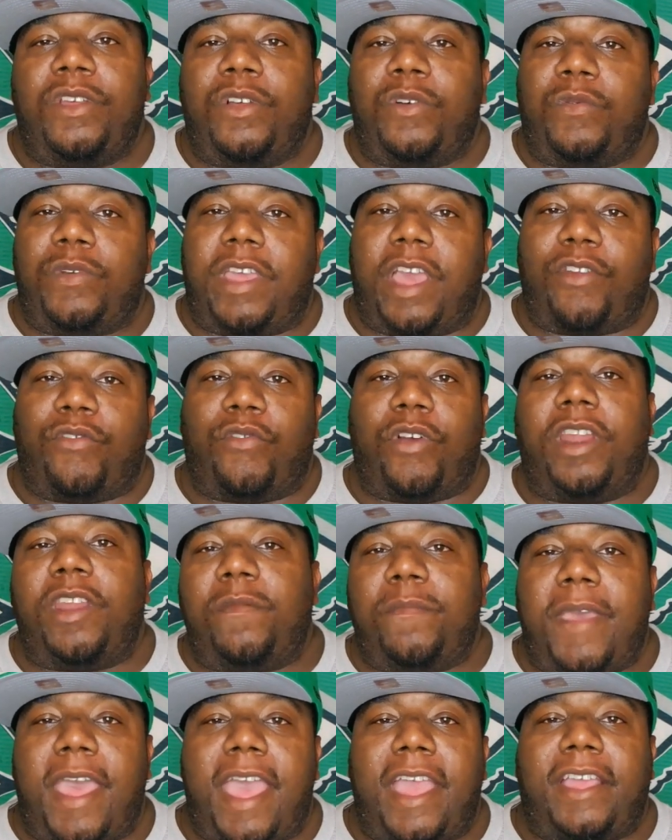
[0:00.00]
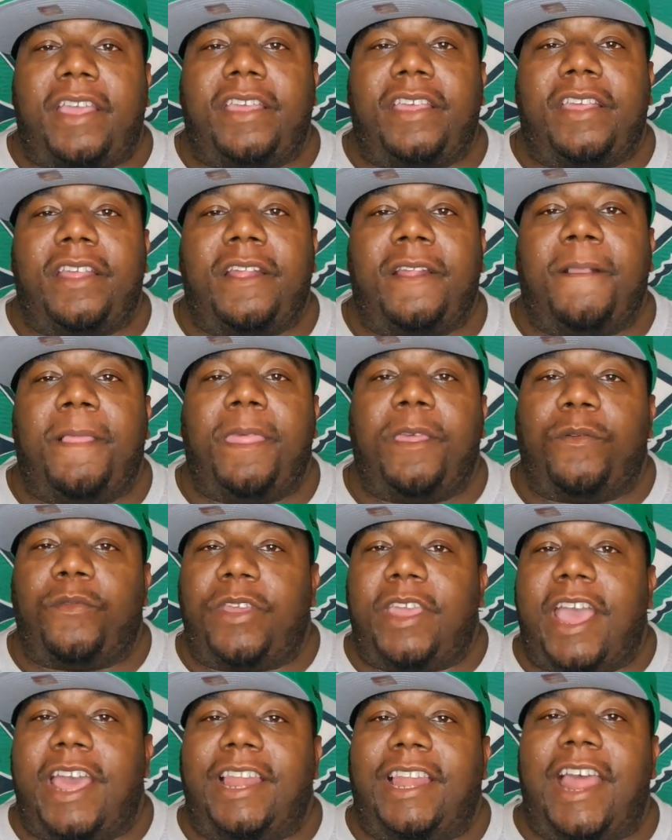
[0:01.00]
we got running back,
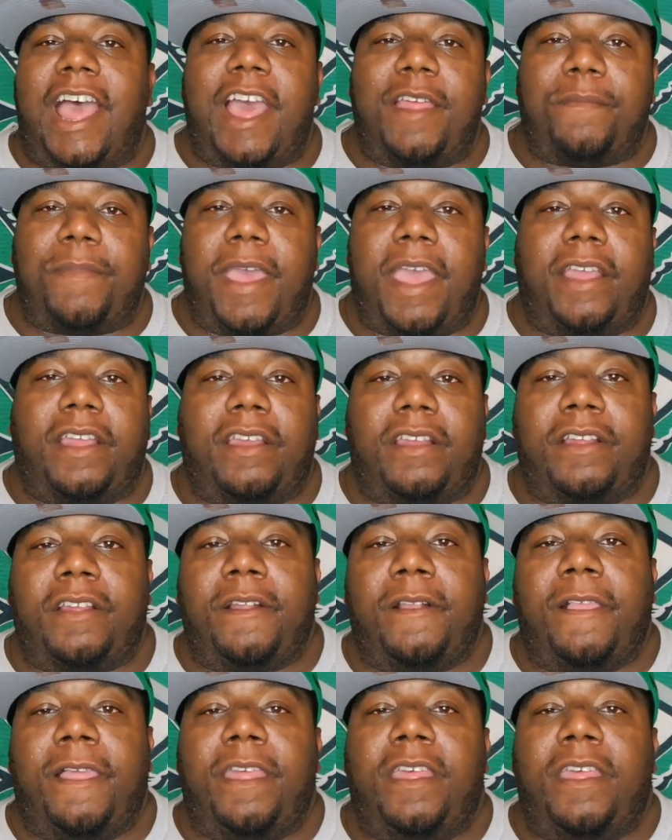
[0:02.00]
we got linebacker.